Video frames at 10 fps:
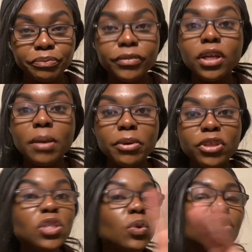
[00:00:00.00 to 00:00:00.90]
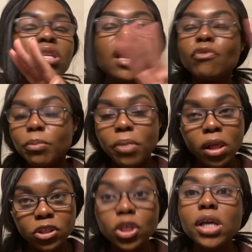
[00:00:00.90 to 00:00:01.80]
Number three, she will never
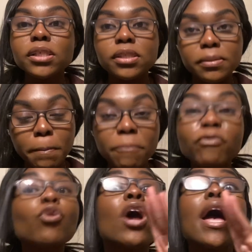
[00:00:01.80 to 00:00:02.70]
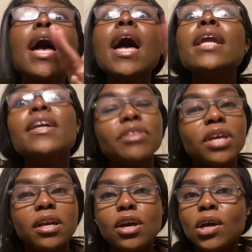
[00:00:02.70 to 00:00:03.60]
apologize for
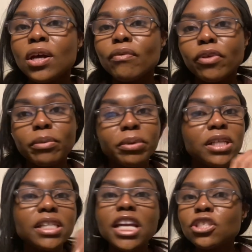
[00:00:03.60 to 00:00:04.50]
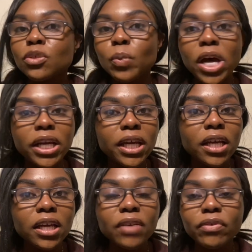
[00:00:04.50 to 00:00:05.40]
anything. For the plantation
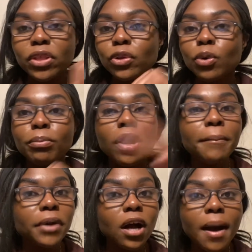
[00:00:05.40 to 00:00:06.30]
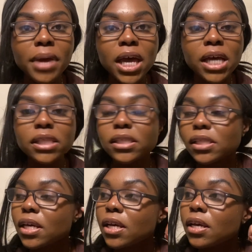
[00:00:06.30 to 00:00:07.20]
wedding, for the little bump
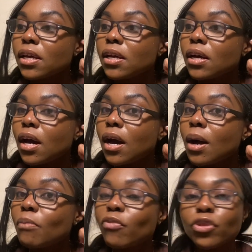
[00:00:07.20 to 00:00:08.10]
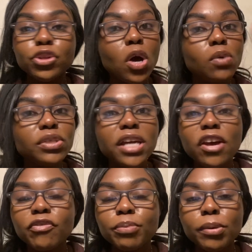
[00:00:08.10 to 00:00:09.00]
comment, for the tone
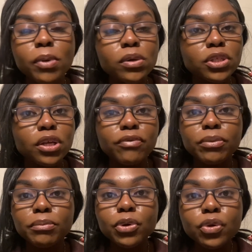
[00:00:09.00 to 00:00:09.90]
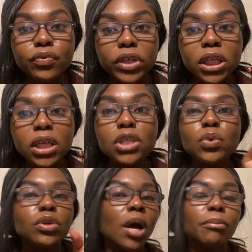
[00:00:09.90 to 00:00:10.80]
deaf promotion of the movie,
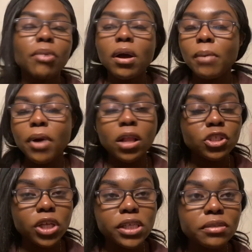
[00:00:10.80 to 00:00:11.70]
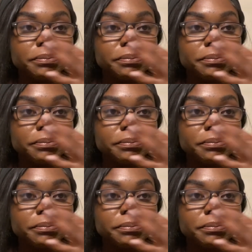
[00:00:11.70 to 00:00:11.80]
she would not apologize.